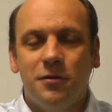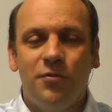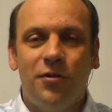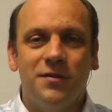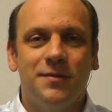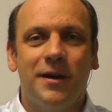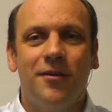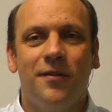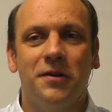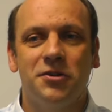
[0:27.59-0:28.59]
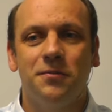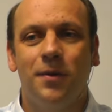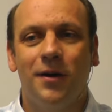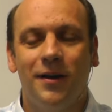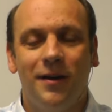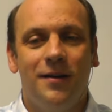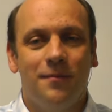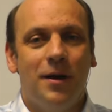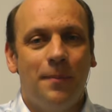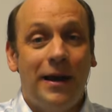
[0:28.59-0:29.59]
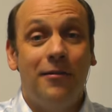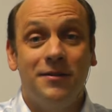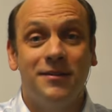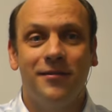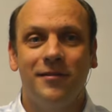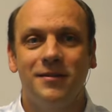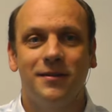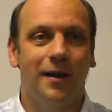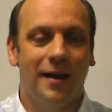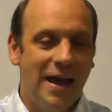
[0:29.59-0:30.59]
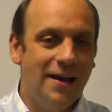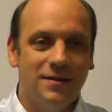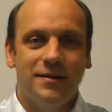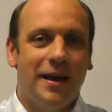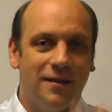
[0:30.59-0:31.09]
approximate a function by a power series, like x